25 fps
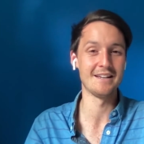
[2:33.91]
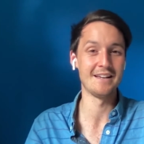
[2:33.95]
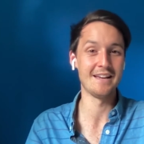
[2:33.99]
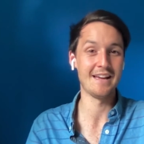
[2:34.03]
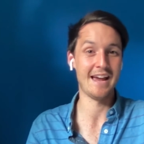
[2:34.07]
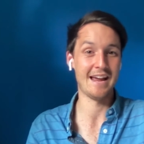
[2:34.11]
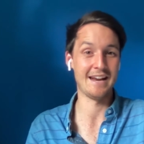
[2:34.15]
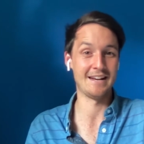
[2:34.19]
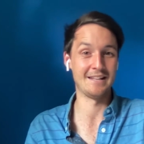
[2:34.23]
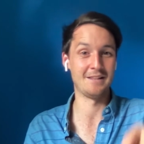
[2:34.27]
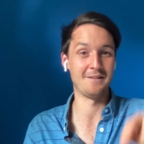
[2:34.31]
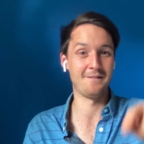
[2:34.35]

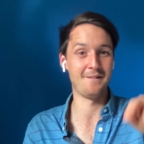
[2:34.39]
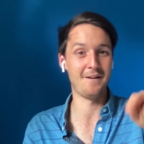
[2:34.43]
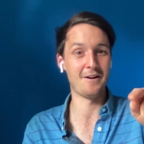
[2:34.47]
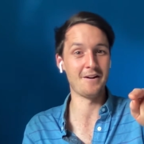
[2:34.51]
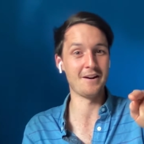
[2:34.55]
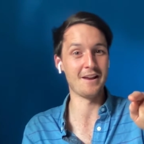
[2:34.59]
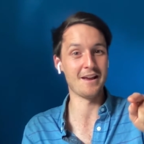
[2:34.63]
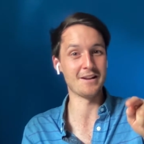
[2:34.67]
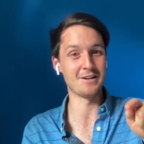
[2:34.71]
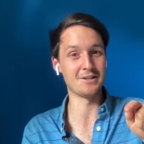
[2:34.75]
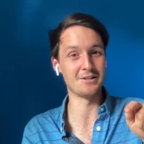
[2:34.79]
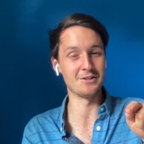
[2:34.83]
And at the very
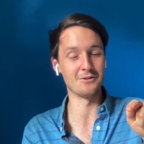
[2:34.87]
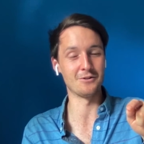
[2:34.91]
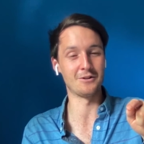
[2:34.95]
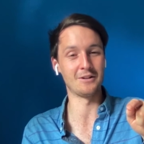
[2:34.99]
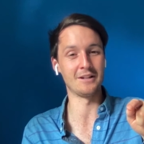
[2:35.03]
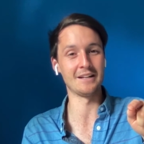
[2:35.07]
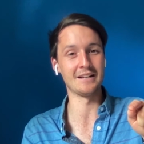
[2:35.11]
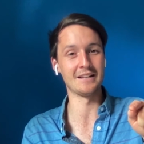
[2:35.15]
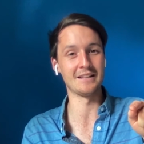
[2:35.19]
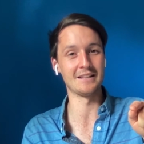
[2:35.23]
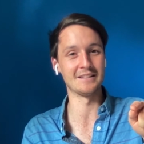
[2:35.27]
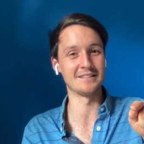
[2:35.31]
end, you
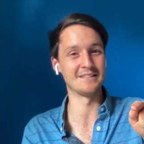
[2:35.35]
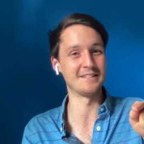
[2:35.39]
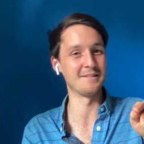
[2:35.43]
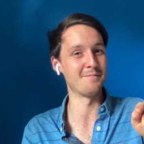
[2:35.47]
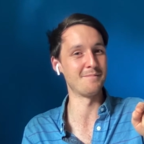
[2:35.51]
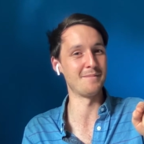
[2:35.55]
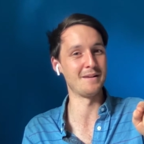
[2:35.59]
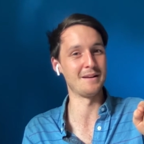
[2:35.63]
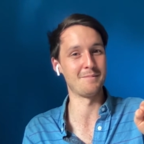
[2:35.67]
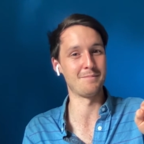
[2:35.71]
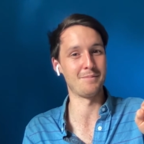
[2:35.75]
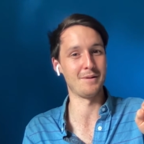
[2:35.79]
click the
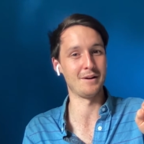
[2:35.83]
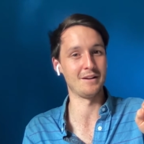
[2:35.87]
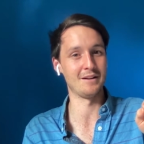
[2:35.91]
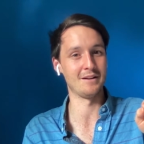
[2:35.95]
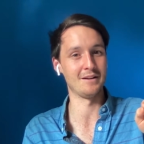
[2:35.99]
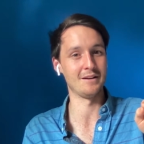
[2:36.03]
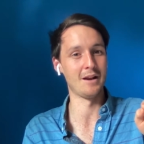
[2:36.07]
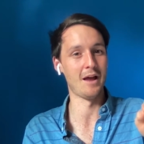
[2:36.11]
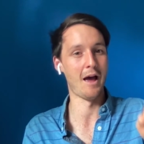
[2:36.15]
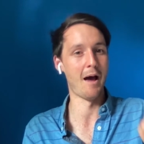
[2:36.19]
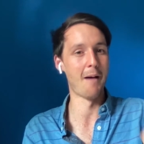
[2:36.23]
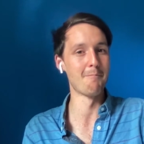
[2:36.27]
submit
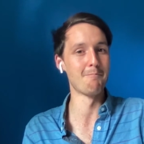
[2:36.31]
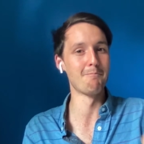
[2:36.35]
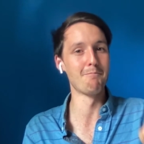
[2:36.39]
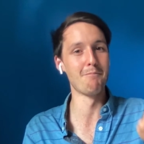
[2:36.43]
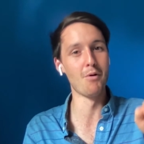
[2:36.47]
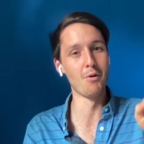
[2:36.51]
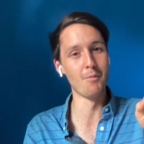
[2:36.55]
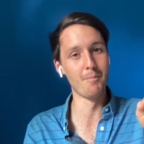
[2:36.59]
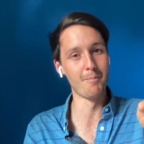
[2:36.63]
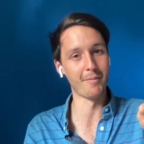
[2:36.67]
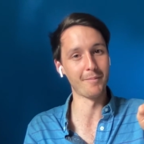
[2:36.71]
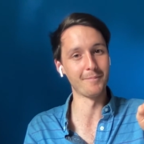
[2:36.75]
button.
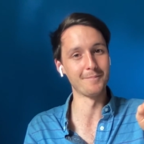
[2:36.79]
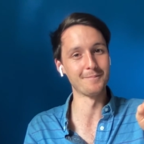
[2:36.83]
Boop.